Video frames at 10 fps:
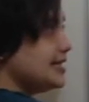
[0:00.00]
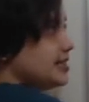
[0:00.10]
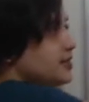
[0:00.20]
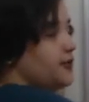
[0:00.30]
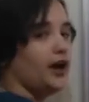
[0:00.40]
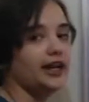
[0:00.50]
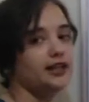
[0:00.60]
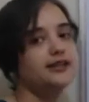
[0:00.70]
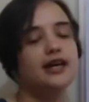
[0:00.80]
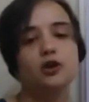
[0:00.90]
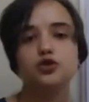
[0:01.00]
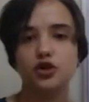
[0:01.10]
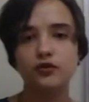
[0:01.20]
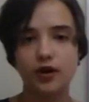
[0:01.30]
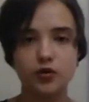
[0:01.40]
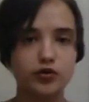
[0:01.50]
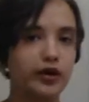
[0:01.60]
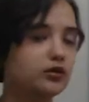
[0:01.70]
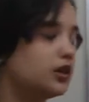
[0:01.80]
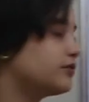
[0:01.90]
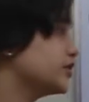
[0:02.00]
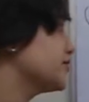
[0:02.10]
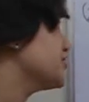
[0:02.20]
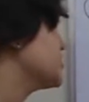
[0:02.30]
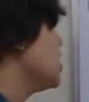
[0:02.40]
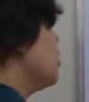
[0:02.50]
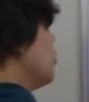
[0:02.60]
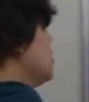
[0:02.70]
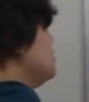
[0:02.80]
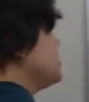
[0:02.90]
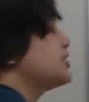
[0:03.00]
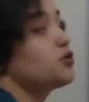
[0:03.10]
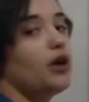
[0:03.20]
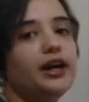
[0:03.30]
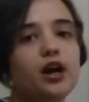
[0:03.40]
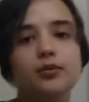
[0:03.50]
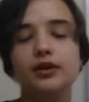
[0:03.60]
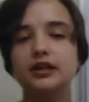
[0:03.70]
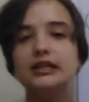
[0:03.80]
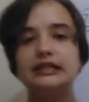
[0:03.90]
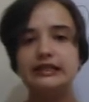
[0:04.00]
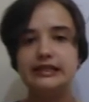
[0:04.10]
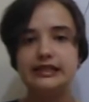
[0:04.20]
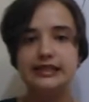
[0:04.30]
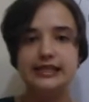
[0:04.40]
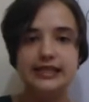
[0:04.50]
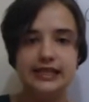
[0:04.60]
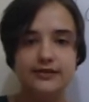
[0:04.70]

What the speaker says: the final sound of our regular verbs? Well, let's write up D.